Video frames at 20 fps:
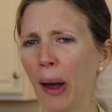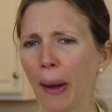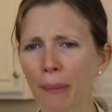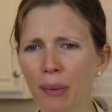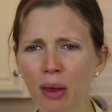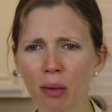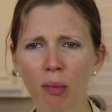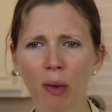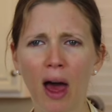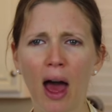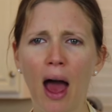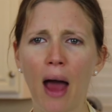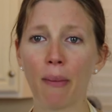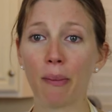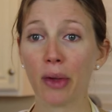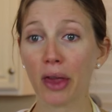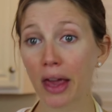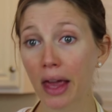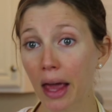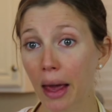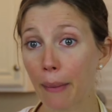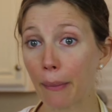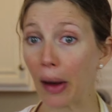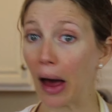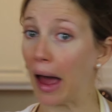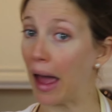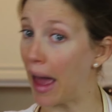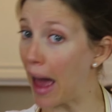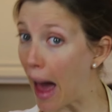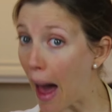pumpkin pie, pecan
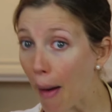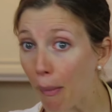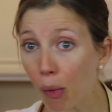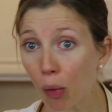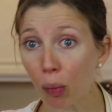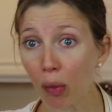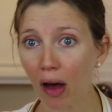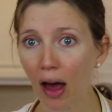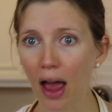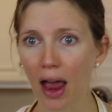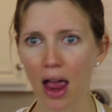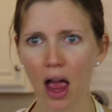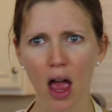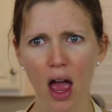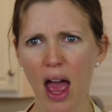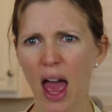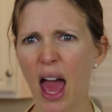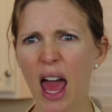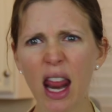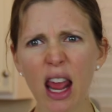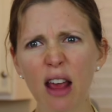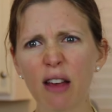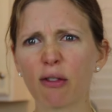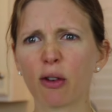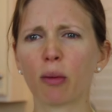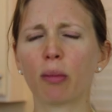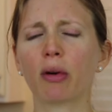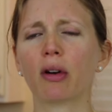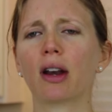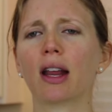pie, apple pie, any
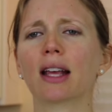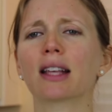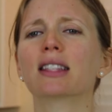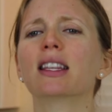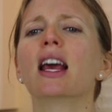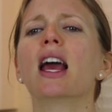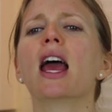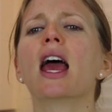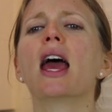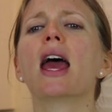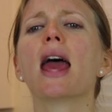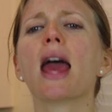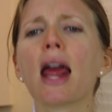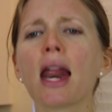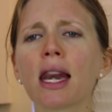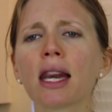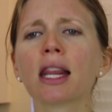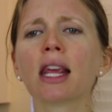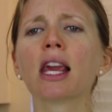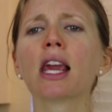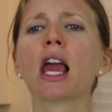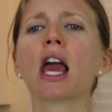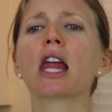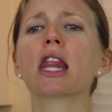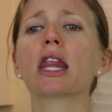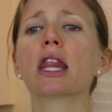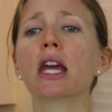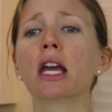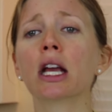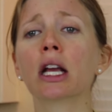of your puddings.
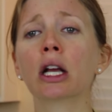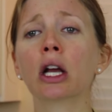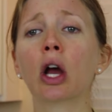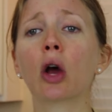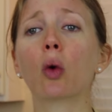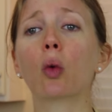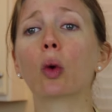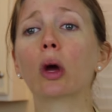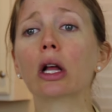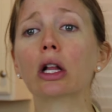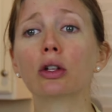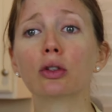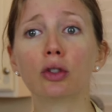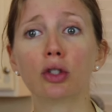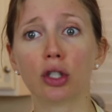Anything will